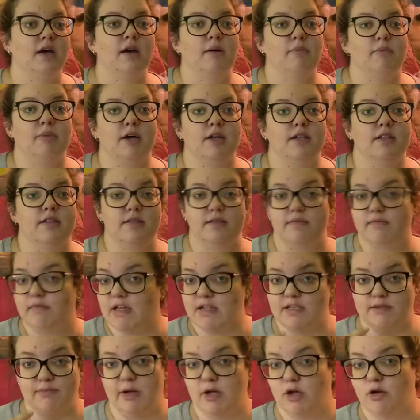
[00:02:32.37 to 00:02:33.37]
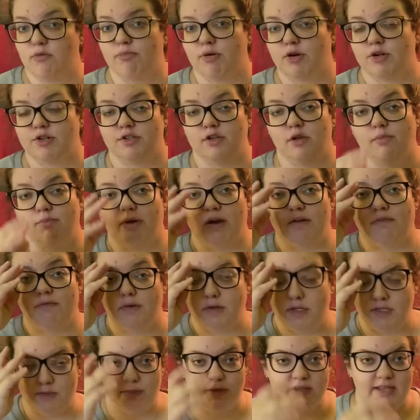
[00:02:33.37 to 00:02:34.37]
but that's my own personal
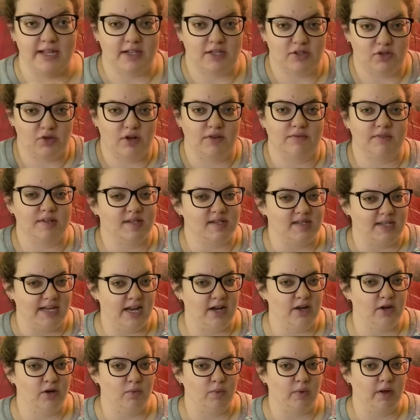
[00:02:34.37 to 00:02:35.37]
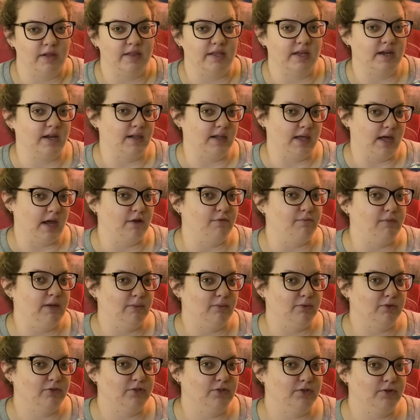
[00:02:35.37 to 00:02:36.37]
preference, but that's sort of a standard one that a lot of
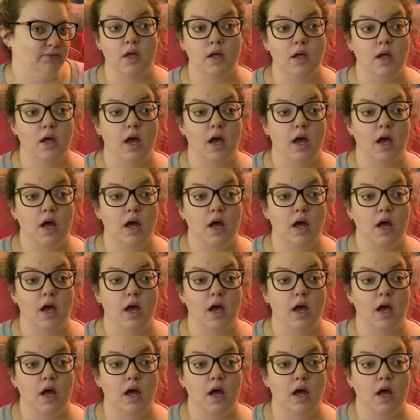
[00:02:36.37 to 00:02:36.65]
people do.